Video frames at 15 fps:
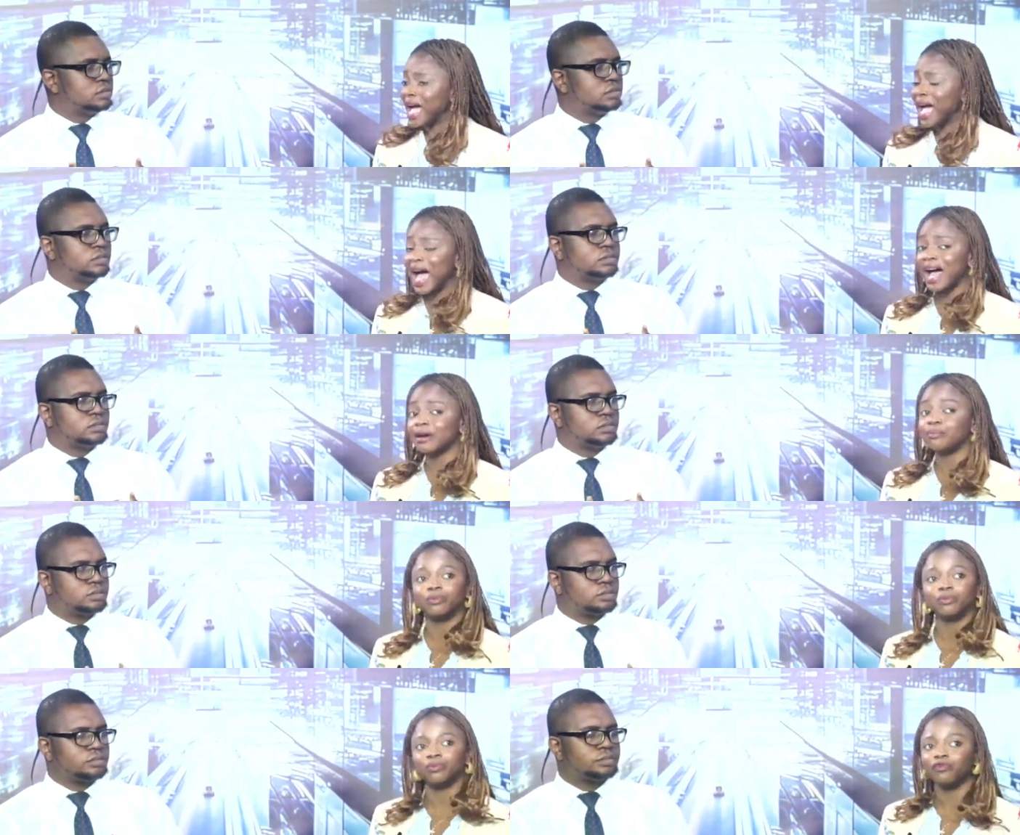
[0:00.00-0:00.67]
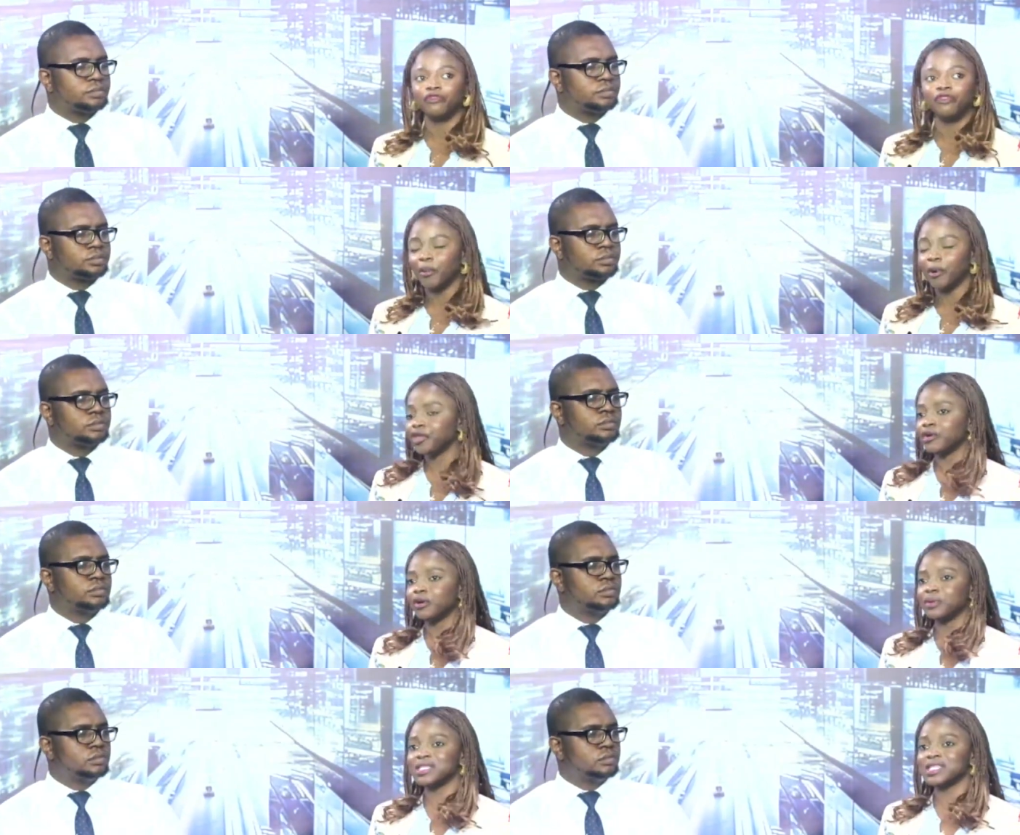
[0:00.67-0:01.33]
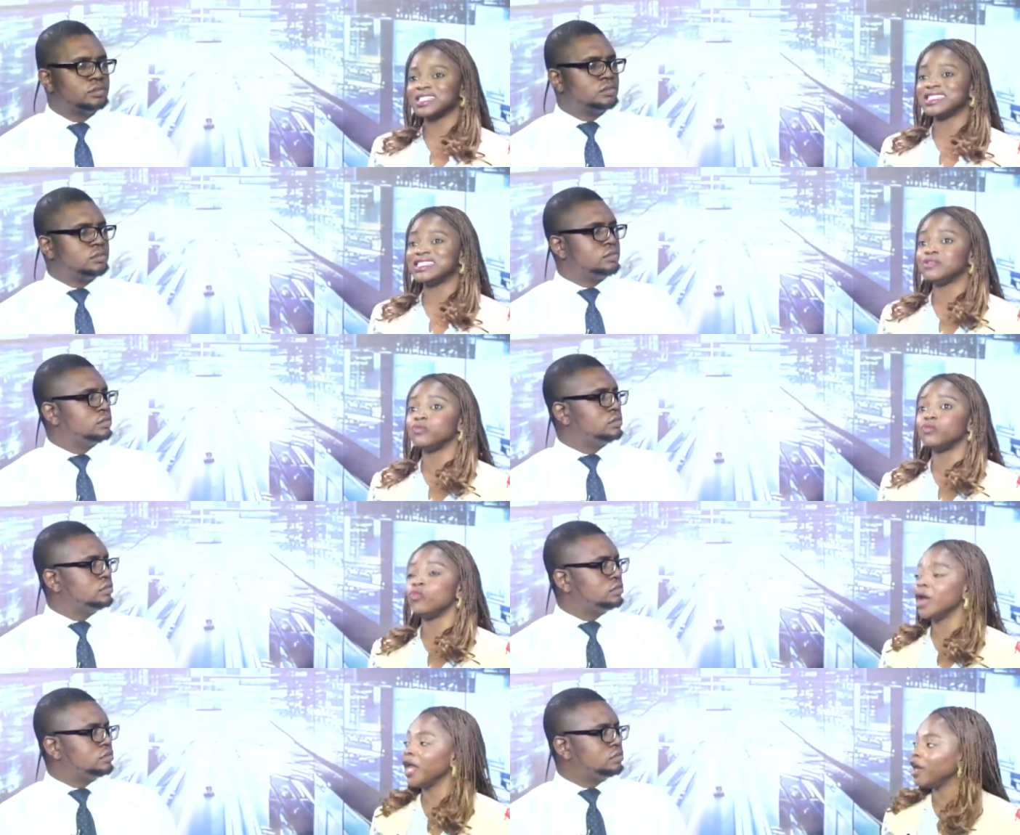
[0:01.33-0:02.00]
Speaker 1: And 4.3 percent is
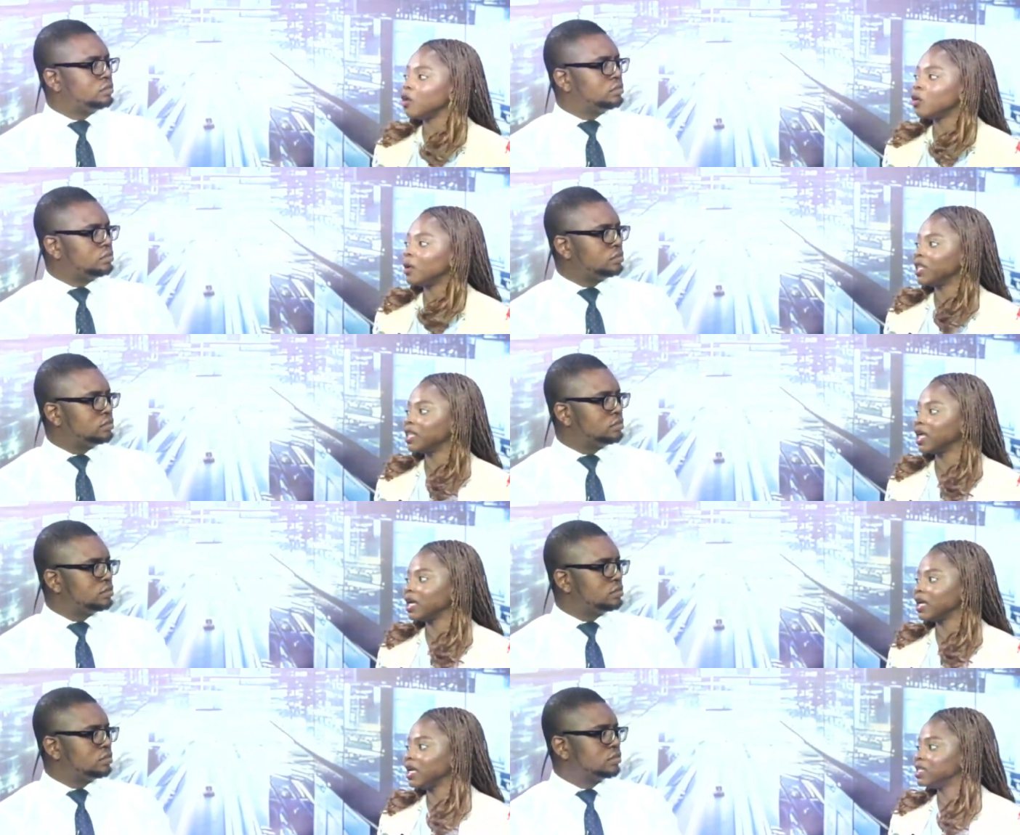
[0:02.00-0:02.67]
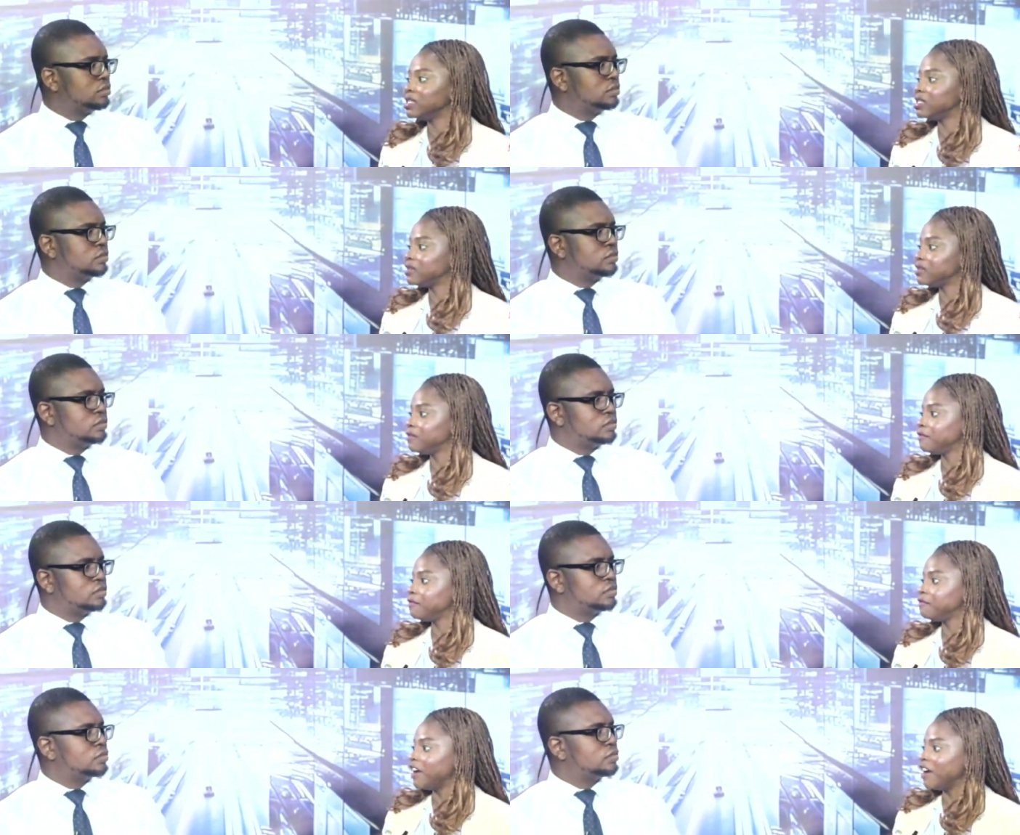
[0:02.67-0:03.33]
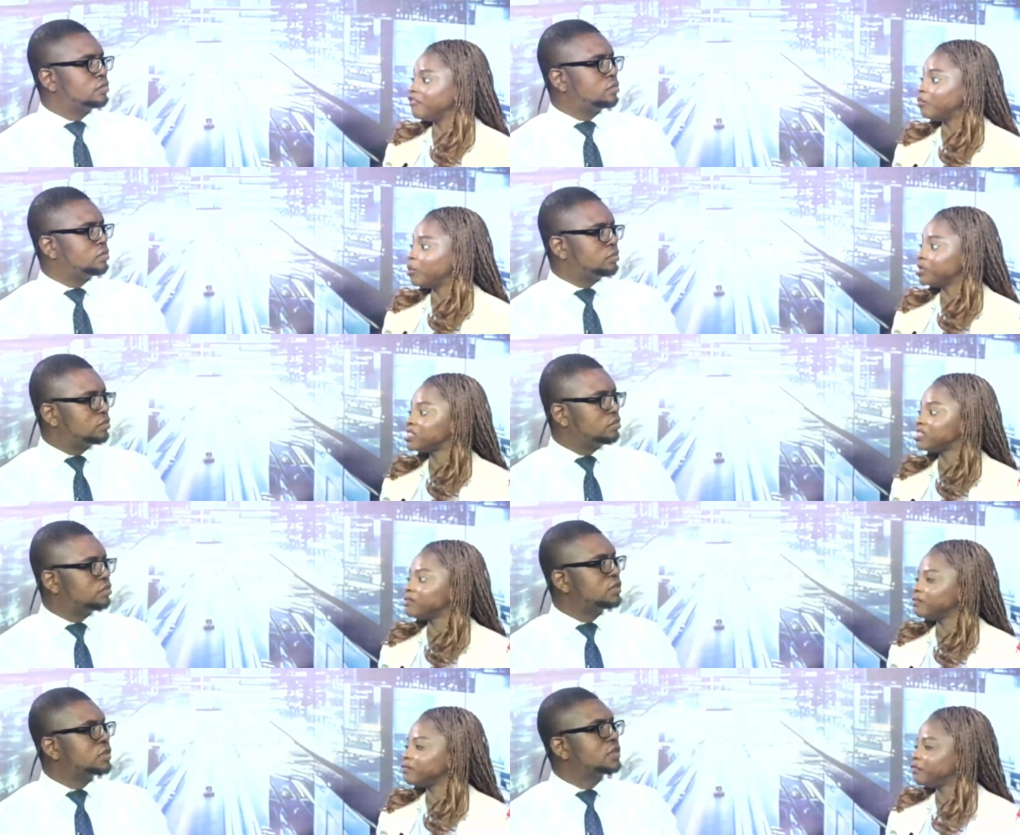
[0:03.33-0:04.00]
way lower than its 5 percent.
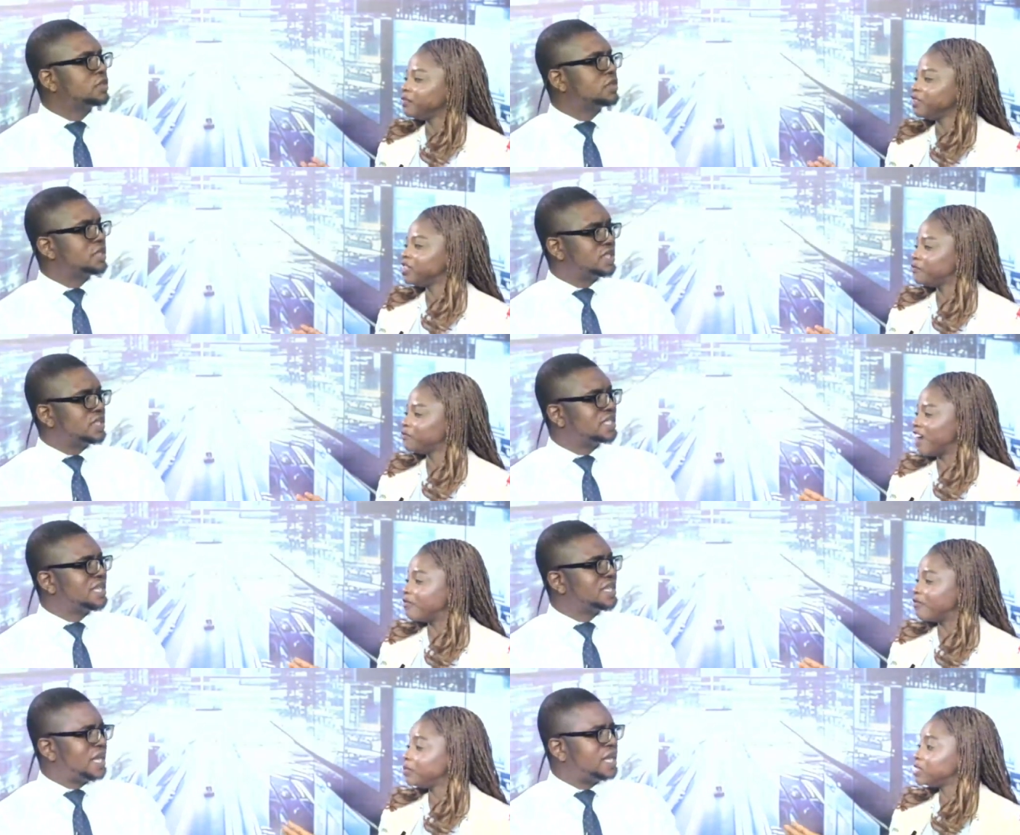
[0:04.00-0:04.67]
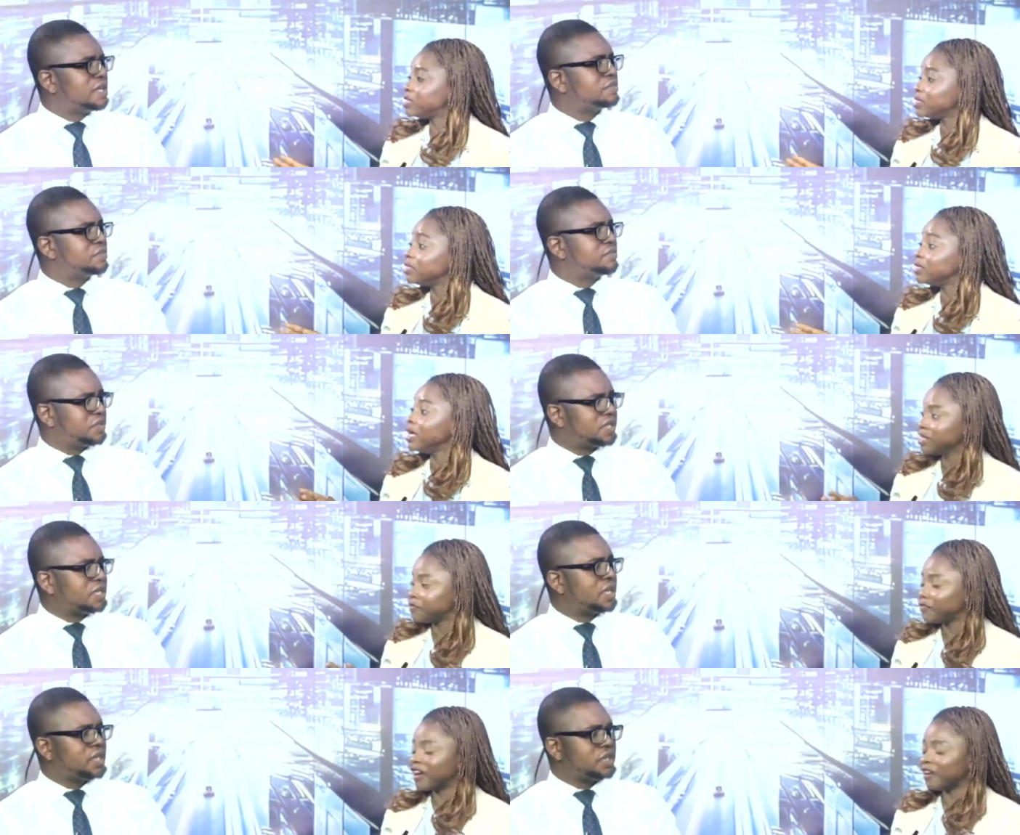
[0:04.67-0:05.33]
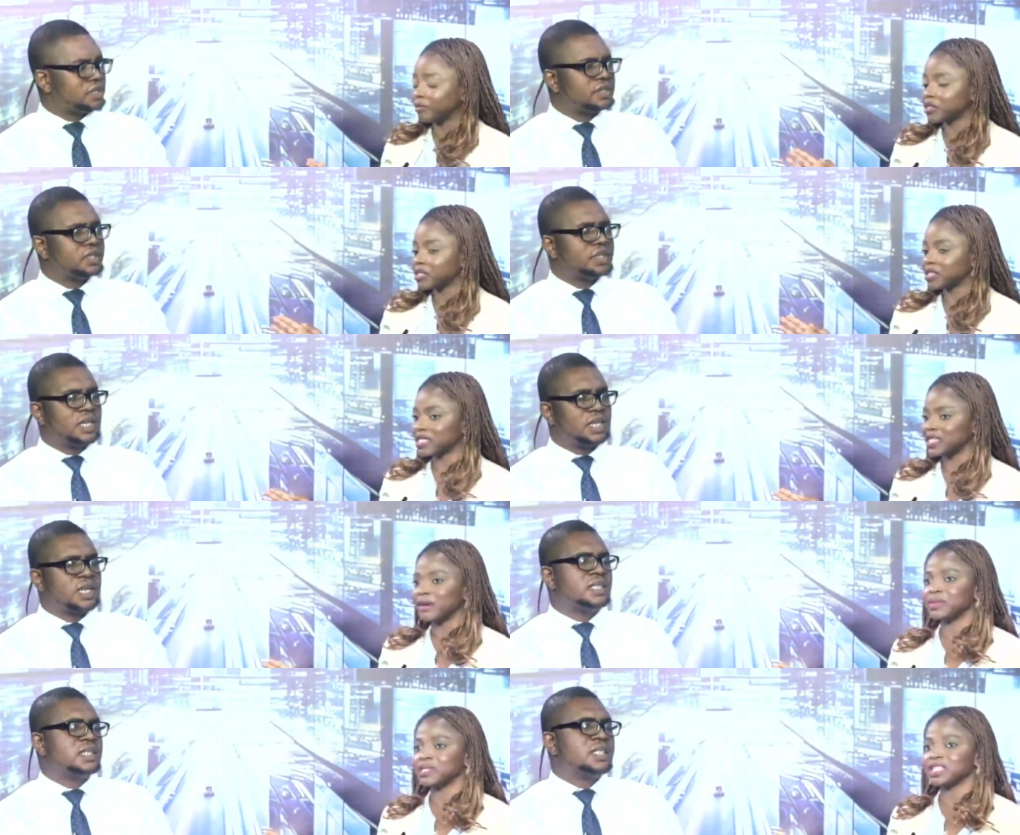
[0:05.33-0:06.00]
yes 5.69 yeah,
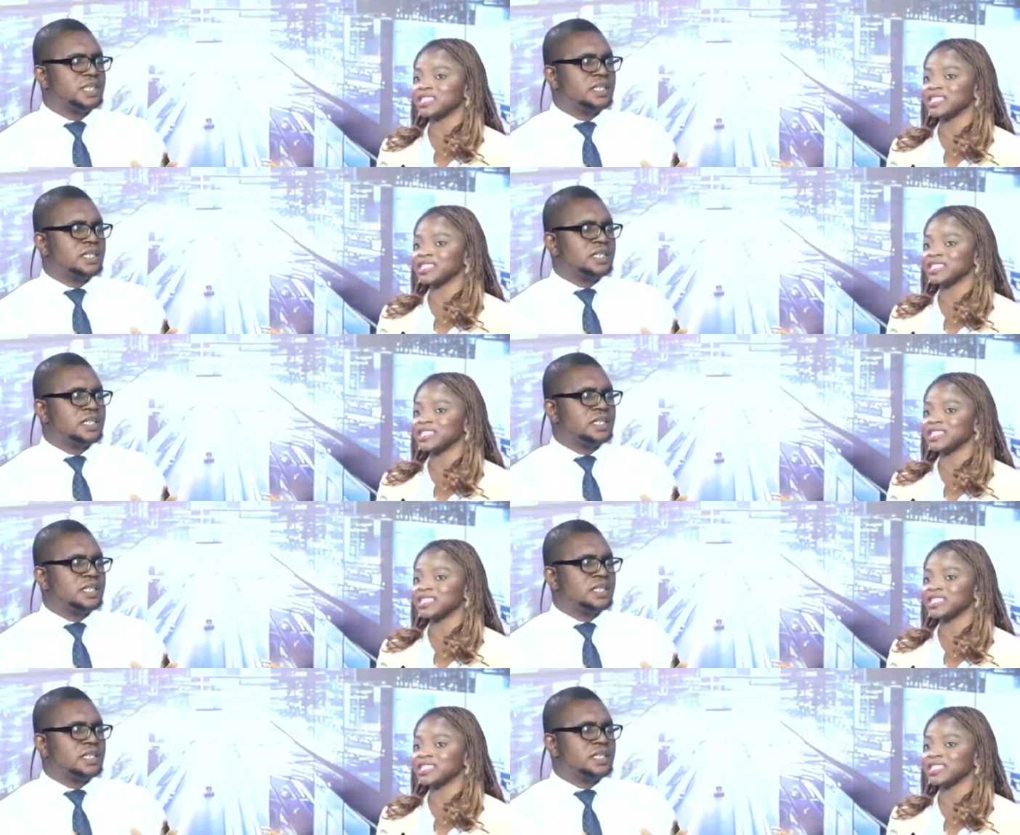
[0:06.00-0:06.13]
percent